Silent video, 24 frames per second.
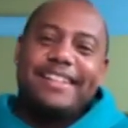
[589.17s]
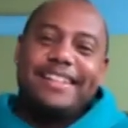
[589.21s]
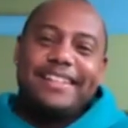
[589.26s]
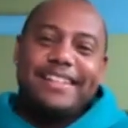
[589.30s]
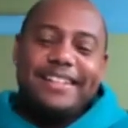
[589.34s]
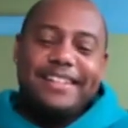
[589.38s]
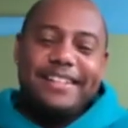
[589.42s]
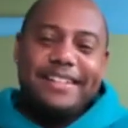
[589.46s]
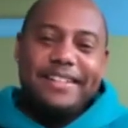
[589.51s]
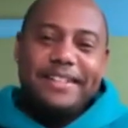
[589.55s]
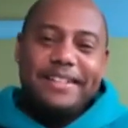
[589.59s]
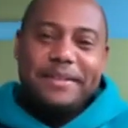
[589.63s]

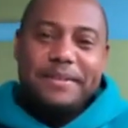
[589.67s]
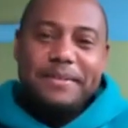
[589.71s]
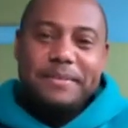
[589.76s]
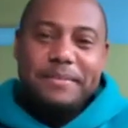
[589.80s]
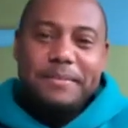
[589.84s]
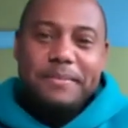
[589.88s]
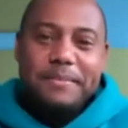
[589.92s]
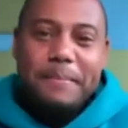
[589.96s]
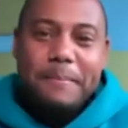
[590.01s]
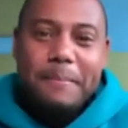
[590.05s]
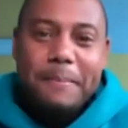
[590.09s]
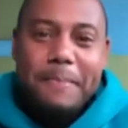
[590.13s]

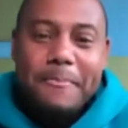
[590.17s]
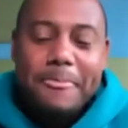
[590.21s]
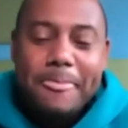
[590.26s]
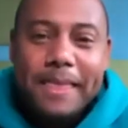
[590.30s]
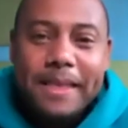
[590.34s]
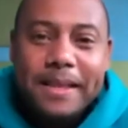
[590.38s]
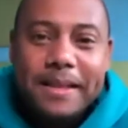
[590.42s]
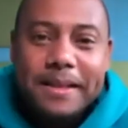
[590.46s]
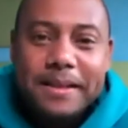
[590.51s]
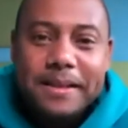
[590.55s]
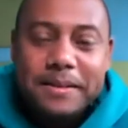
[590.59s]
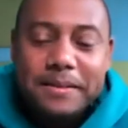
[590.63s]

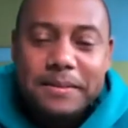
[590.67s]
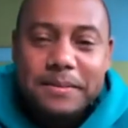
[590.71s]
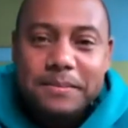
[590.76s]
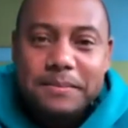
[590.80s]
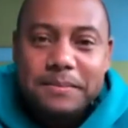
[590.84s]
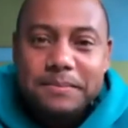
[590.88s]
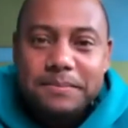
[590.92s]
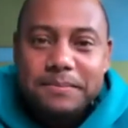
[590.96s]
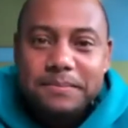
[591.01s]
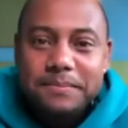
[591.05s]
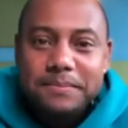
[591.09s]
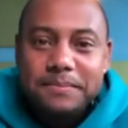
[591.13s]

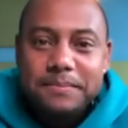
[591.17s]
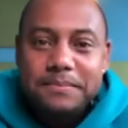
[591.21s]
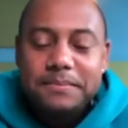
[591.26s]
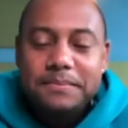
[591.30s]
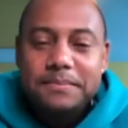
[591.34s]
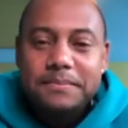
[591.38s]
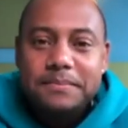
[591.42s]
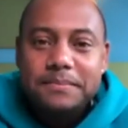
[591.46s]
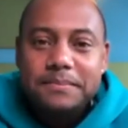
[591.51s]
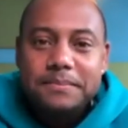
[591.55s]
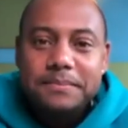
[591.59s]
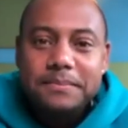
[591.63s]

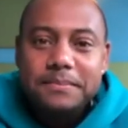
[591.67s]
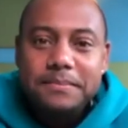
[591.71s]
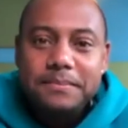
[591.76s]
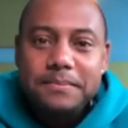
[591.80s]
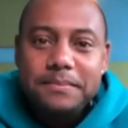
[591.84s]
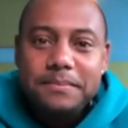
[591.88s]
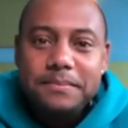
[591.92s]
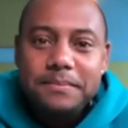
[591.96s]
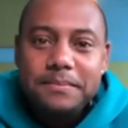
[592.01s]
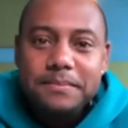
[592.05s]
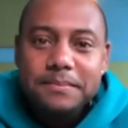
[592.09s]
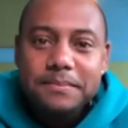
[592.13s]

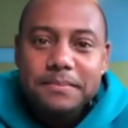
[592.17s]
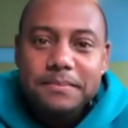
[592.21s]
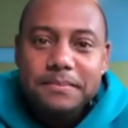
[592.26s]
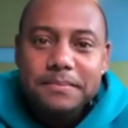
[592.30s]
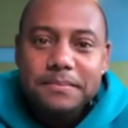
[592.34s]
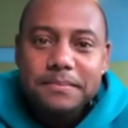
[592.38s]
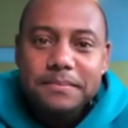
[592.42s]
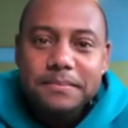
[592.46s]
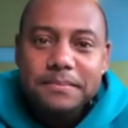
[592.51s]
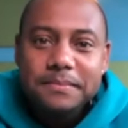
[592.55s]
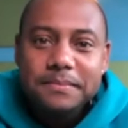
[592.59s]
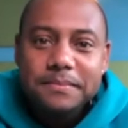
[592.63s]

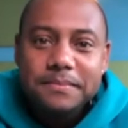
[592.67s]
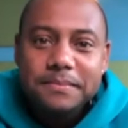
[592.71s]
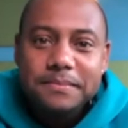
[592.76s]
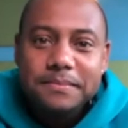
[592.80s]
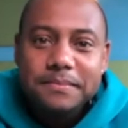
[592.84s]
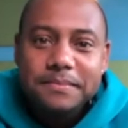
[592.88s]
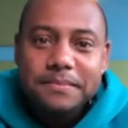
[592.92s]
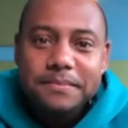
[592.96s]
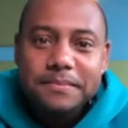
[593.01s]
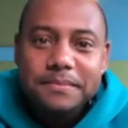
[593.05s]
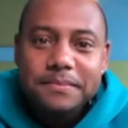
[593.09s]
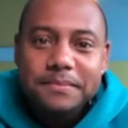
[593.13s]

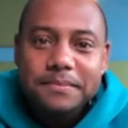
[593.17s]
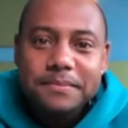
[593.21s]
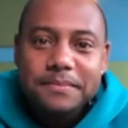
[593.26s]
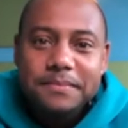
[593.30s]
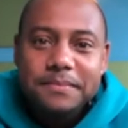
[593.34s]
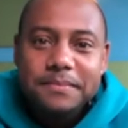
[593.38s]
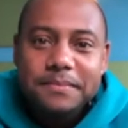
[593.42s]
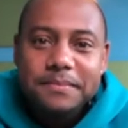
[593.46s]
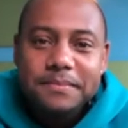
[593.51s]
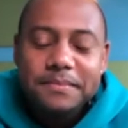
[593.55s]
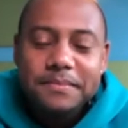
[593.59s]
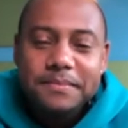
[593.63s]

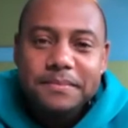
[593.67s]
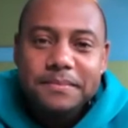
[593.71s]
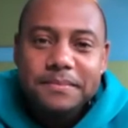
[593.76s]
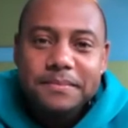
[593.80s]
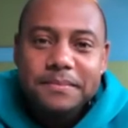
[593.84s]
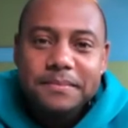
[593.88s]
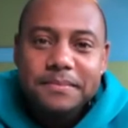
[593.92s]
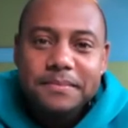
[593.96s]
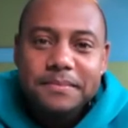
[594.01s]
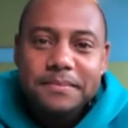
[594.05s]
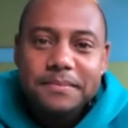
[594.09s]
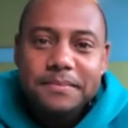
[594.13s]

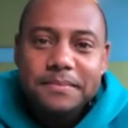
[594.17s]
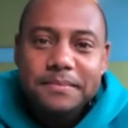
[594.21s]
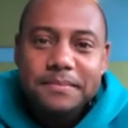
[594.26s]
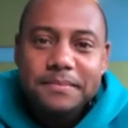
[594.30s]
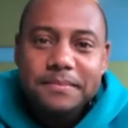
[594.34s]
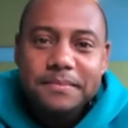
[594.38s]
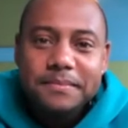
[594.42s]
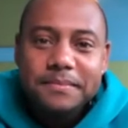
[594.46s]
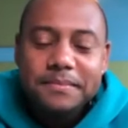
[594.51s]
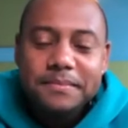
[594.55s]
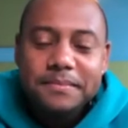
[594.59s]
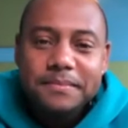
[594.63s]

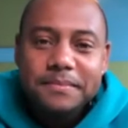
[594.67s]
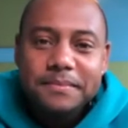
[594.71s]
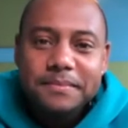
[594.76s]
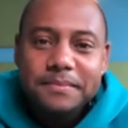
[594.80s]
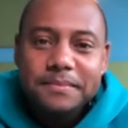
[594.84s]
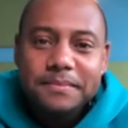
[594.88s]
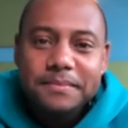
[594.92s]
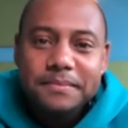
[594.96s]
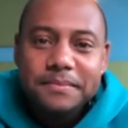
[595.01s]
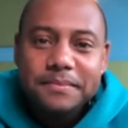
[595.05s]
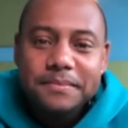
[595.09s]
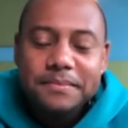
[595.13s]

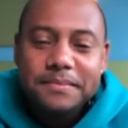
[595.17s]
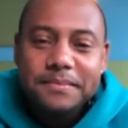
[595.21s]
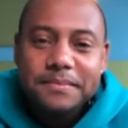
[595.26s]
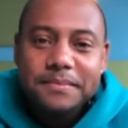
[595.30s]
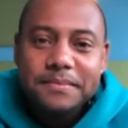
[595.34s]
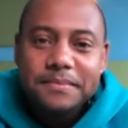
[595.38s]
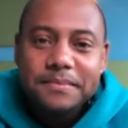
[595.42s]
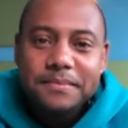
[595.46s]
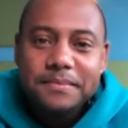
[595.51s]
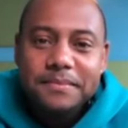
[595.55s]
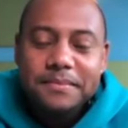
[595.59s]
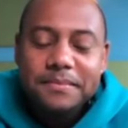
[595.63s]

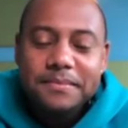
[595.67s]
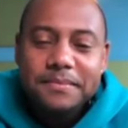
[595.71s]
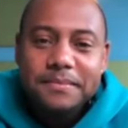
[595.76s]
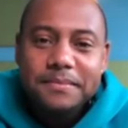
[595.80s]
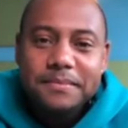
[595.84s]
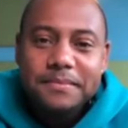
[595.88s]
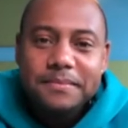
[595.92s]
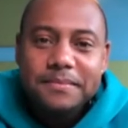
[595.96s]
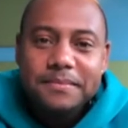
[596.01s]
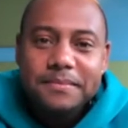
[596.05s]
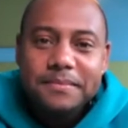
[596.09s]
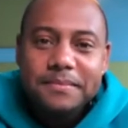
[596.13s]

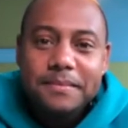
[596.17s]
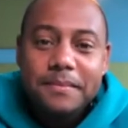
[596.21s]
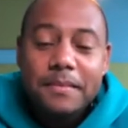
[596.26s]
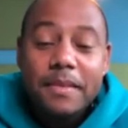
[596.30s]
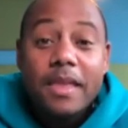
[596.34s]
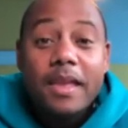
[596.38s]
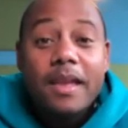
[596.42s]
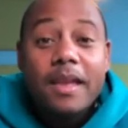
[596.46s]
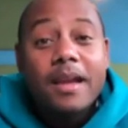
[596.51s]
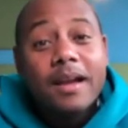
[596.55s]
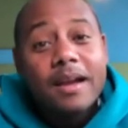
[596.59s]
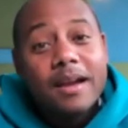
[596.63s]
(not speaking)